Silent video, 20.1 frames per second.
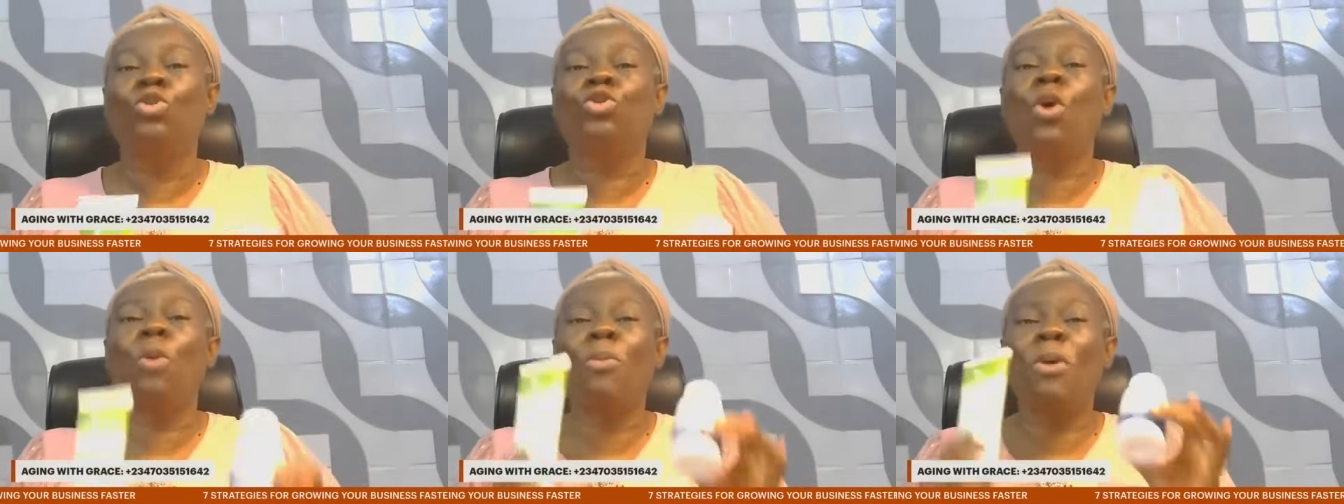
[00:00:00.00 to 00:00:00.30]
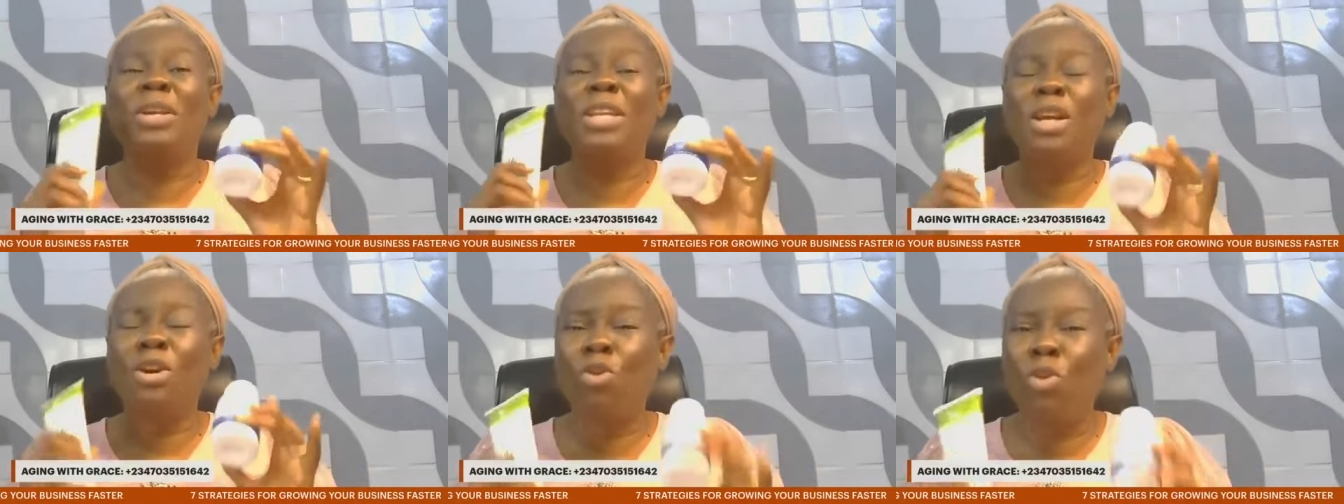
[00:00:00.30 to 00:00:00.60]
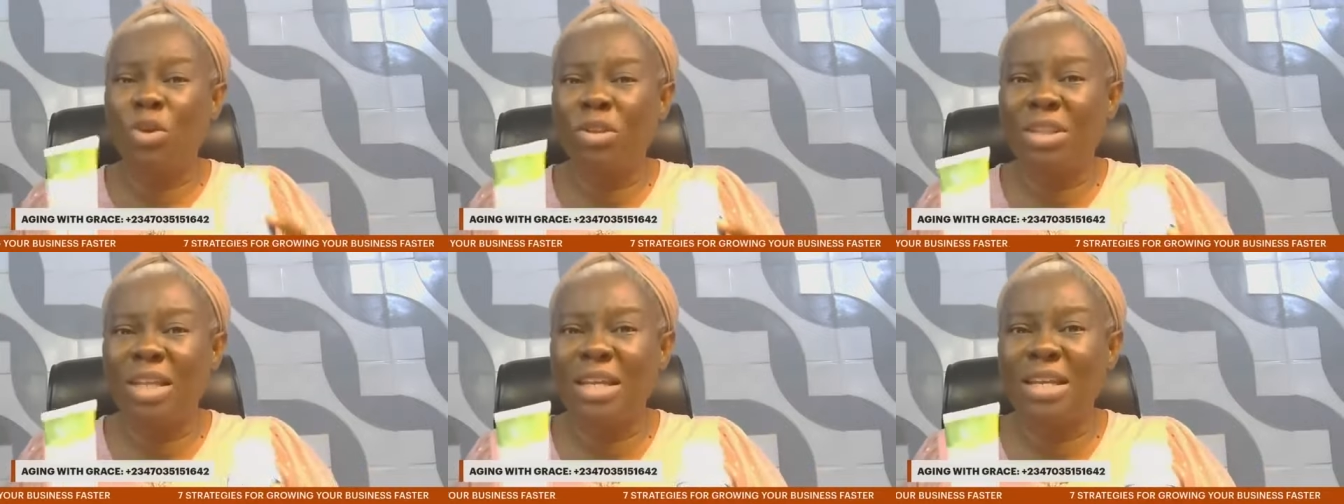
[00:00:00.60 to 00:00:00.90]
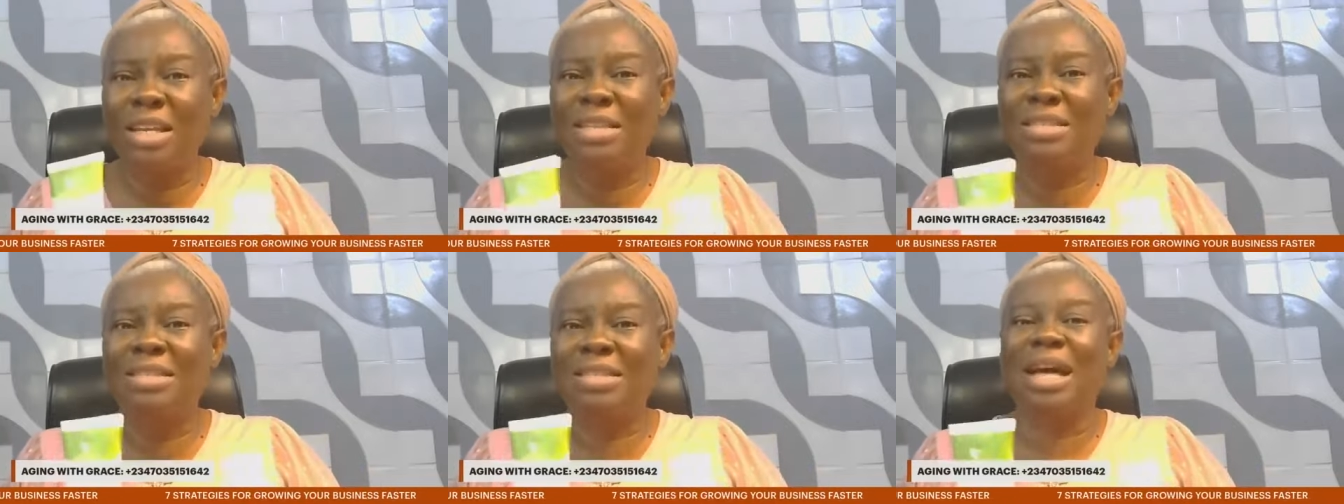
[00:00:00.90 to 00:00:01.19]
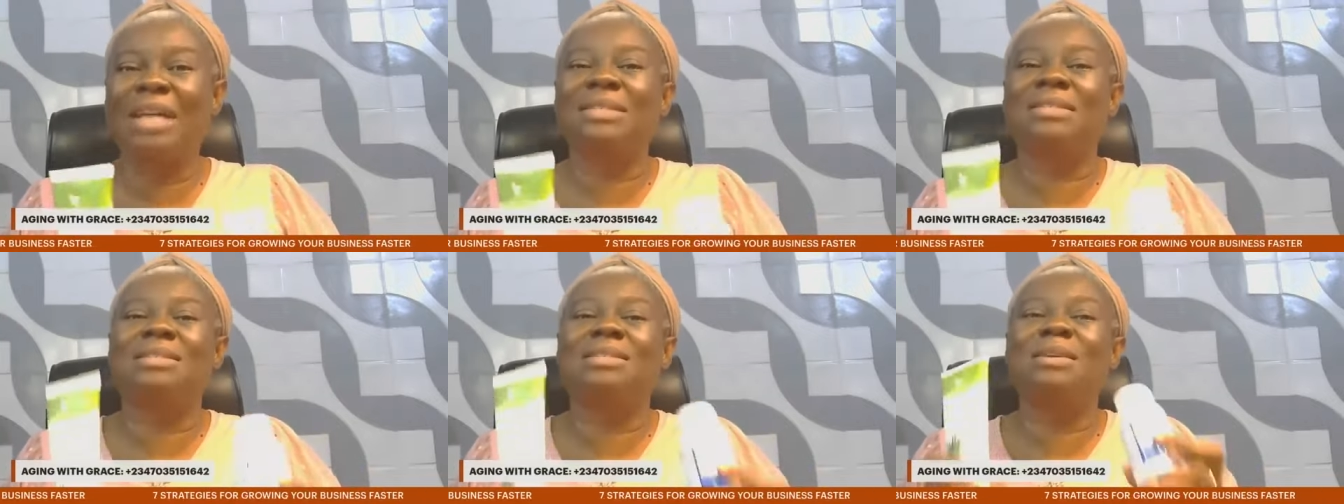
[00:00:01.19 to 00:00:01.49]
So, but the good thing is
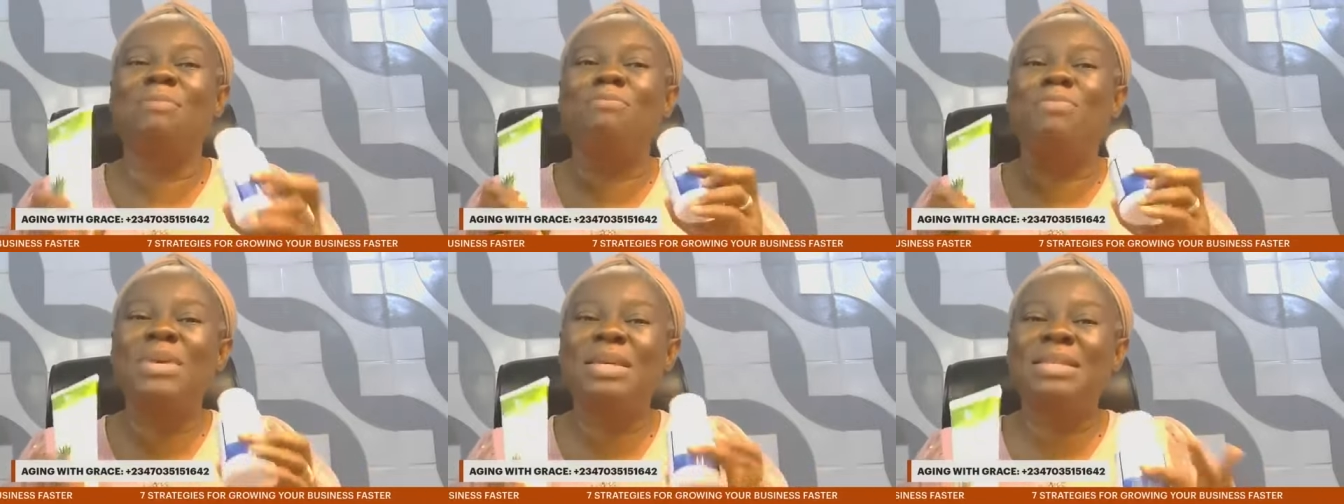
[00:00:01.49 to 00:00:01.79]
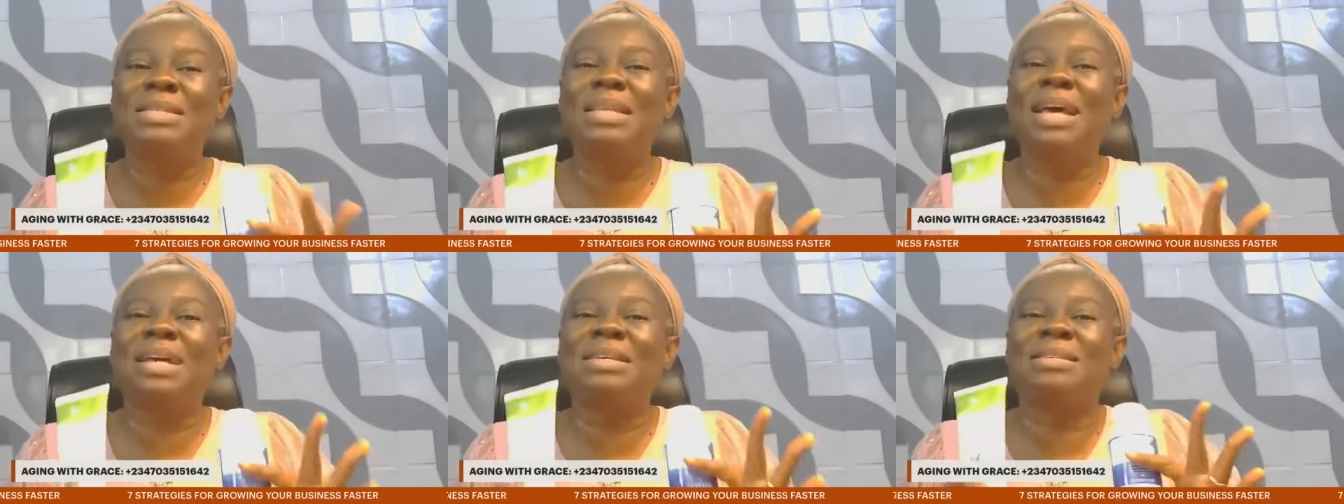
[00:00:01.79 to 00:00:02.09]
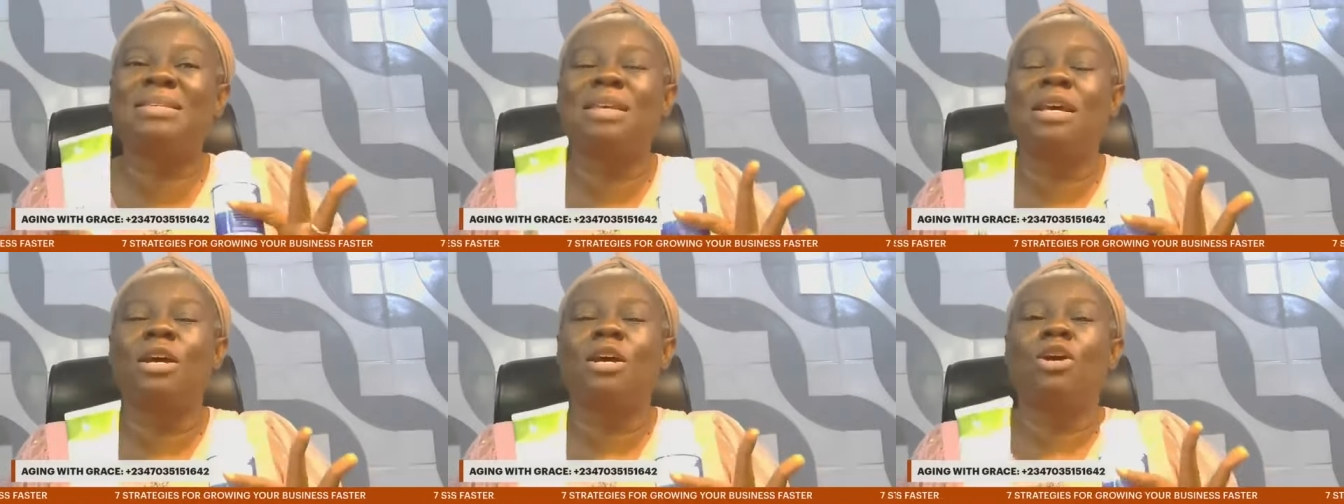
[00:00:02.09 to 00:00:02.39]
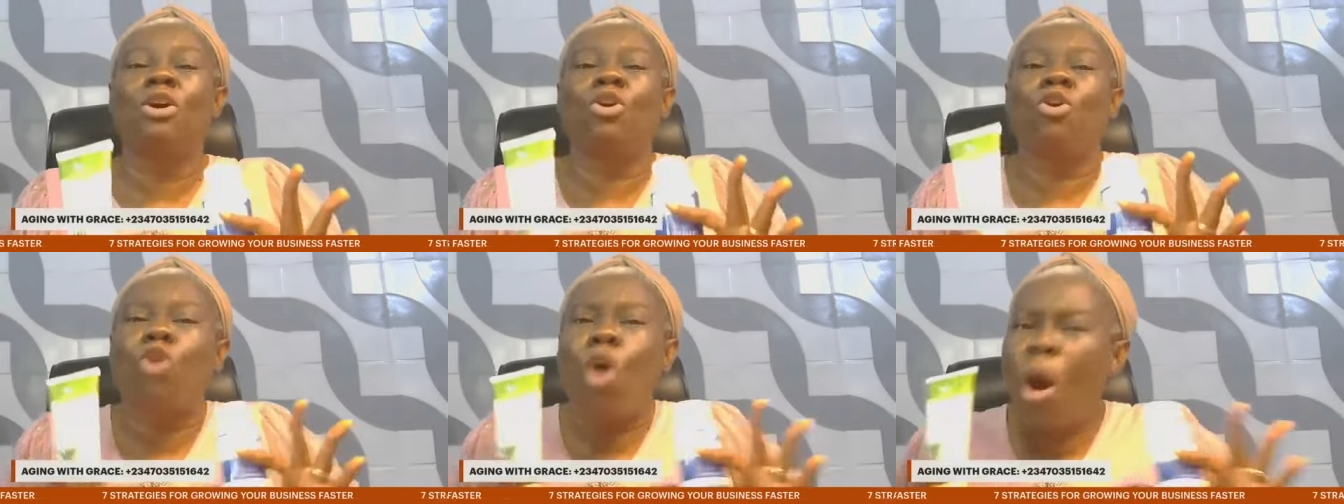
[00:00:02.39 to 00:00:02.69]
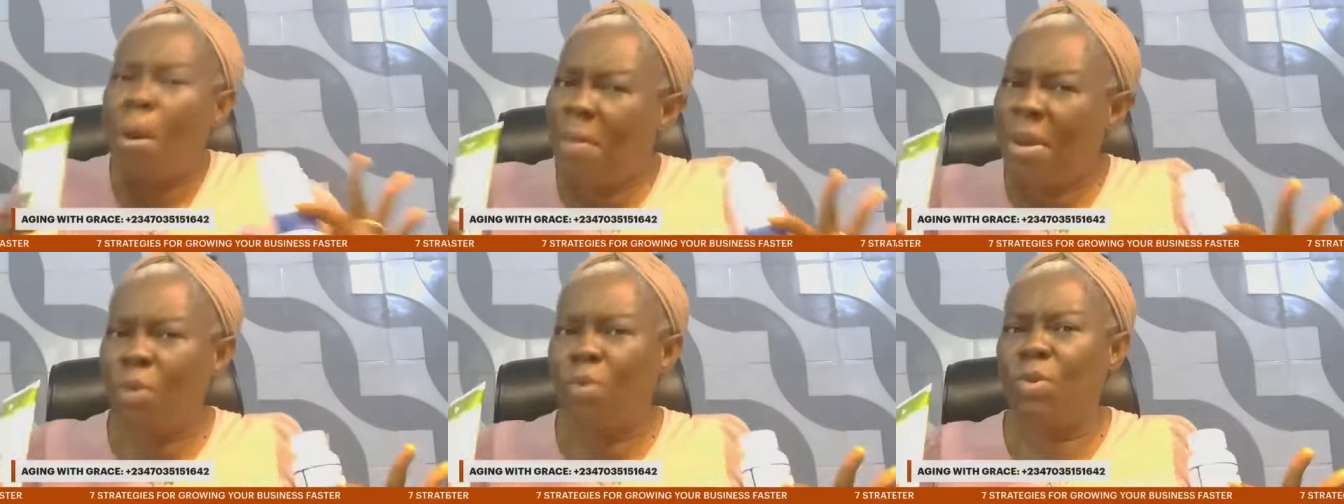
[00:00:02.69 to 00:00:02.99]
that the business
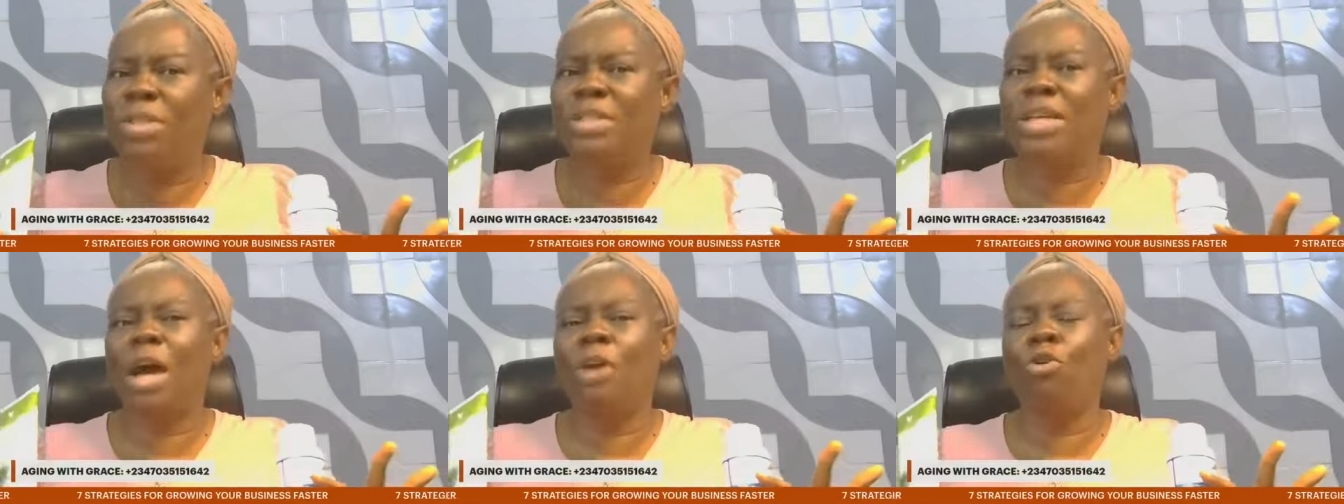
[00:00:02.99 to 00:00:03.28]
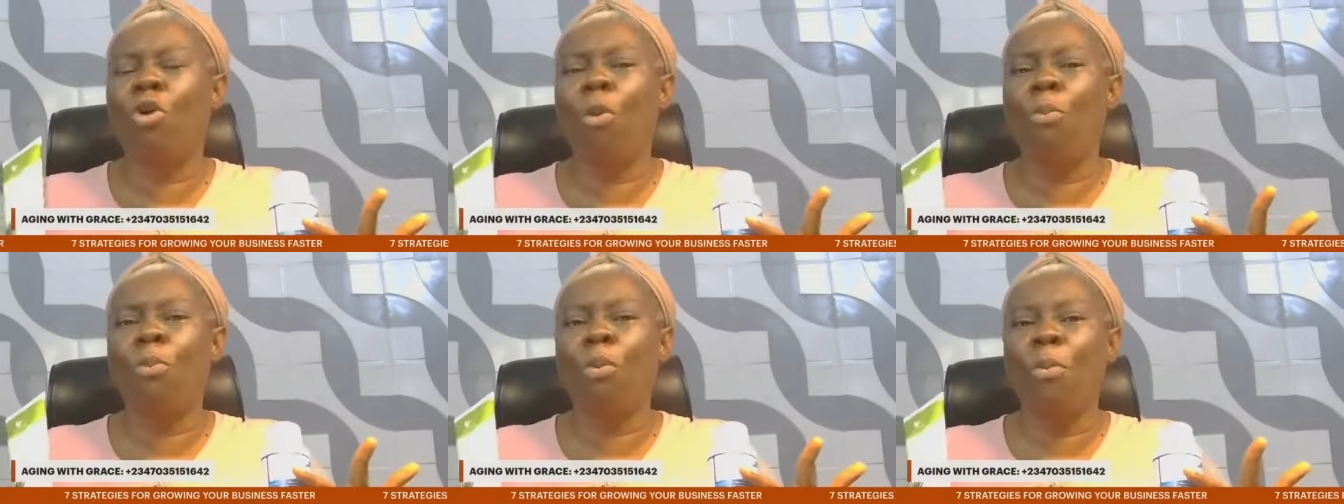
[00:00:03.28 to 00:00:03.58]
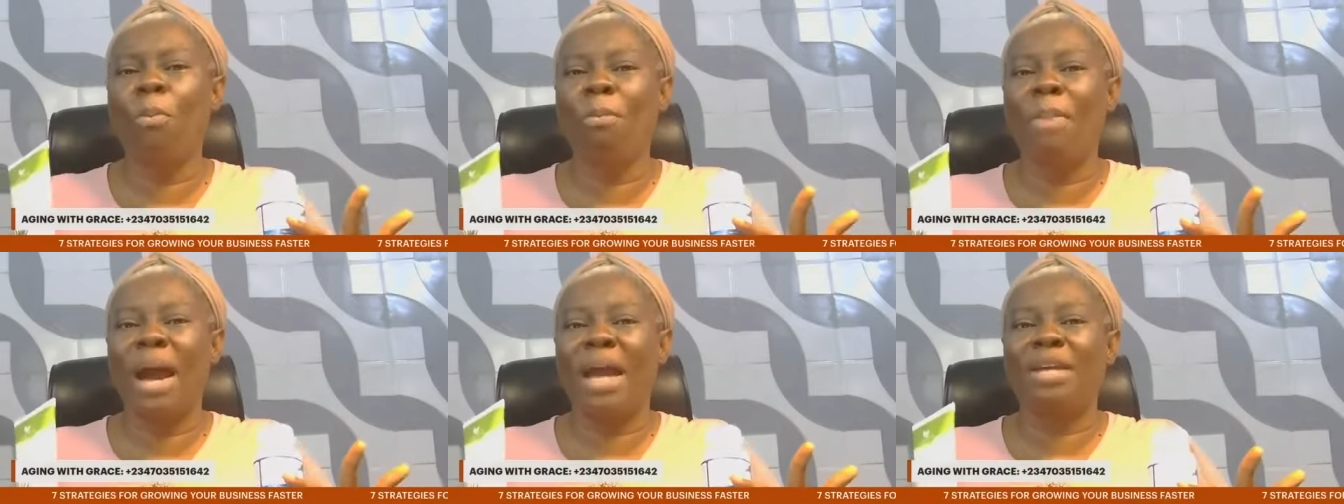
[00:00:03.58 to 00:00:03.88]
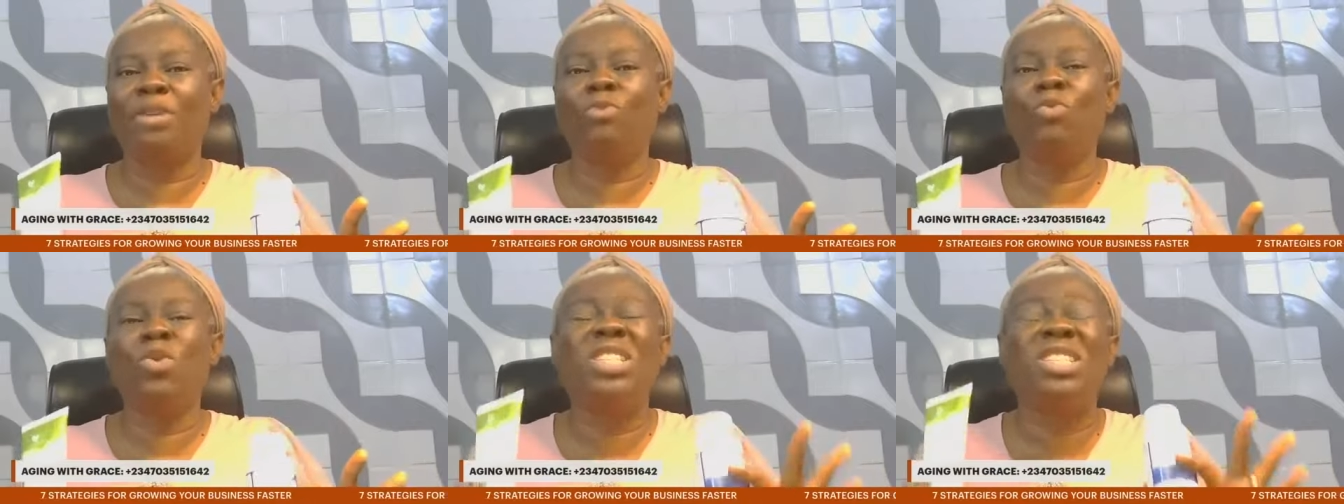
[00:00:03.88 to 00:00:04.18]
come in with an open mind.